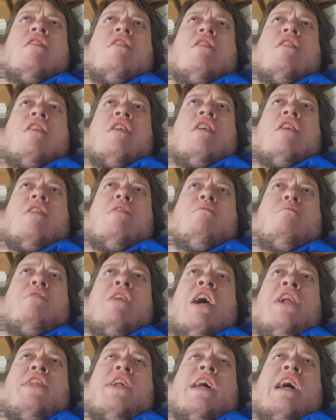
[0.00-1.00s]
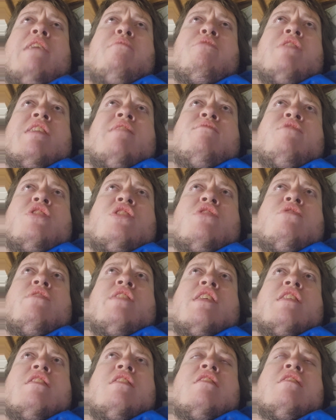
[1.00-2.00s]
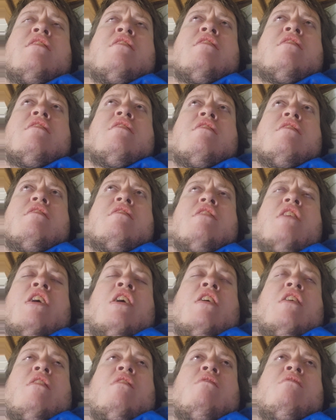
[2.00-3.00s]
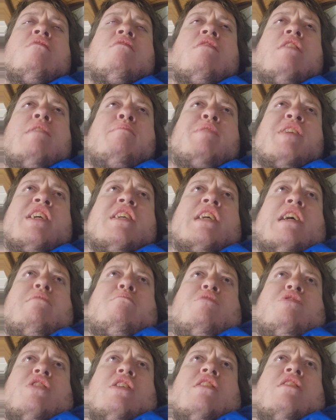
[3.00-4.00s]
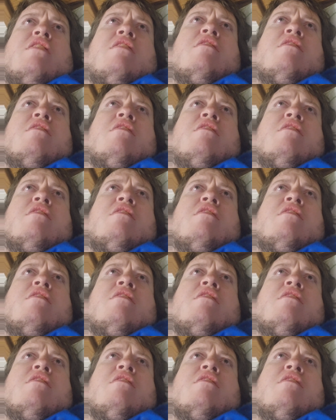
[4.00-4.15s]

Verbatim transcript: uh, not that I would ever do it at all, because I wouldn't.